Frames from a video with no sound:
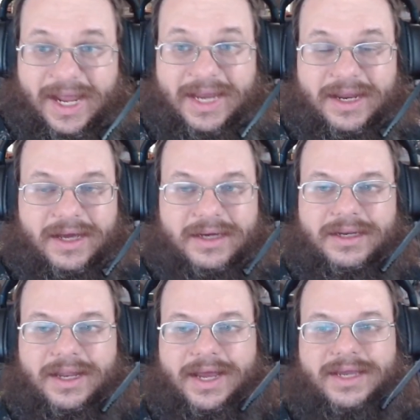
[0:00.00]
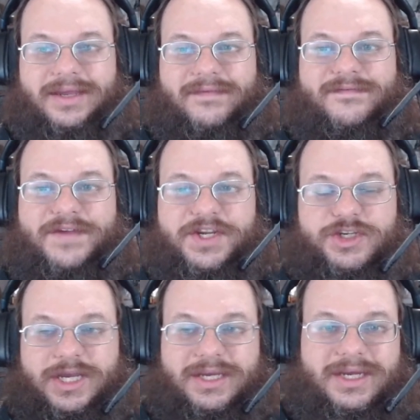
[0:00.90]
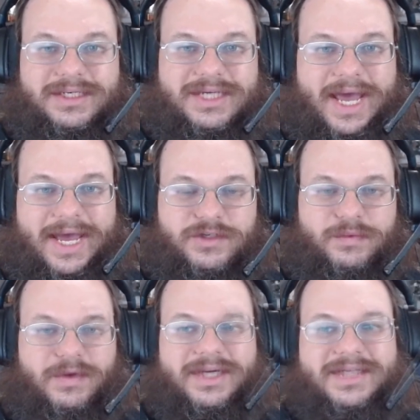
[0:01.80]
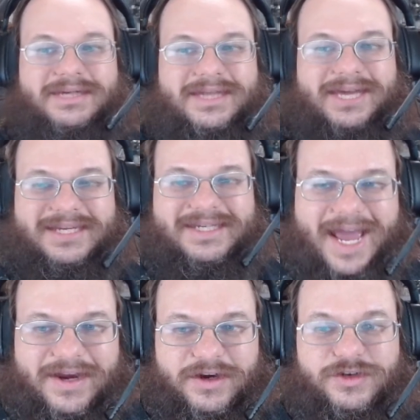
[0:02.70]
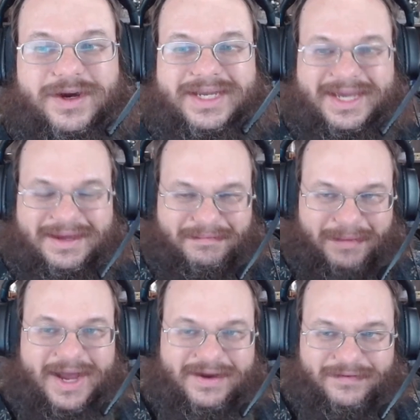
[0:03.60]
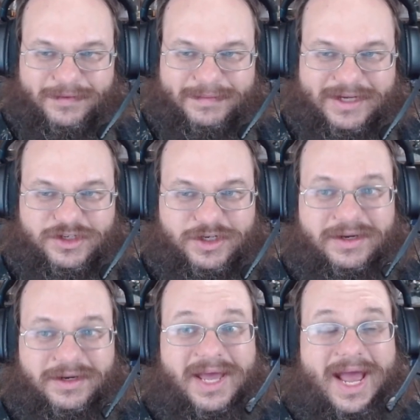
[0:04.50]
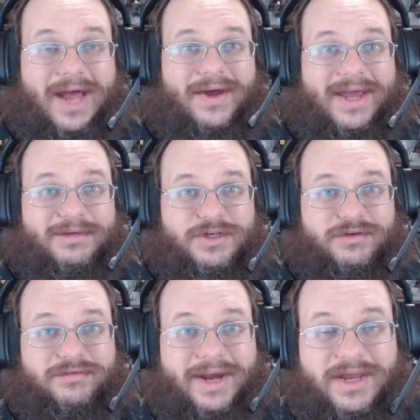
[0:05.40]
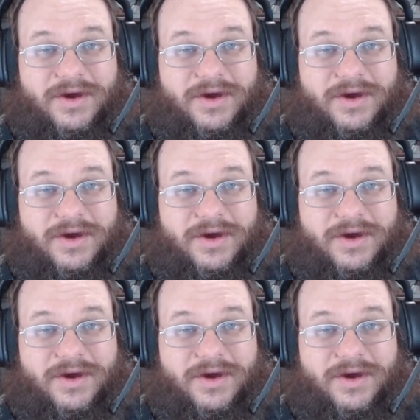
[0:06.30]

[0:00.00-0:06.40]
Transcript: And unlike phishing attacks, where it's the attacker trying to get my information, how amateur radio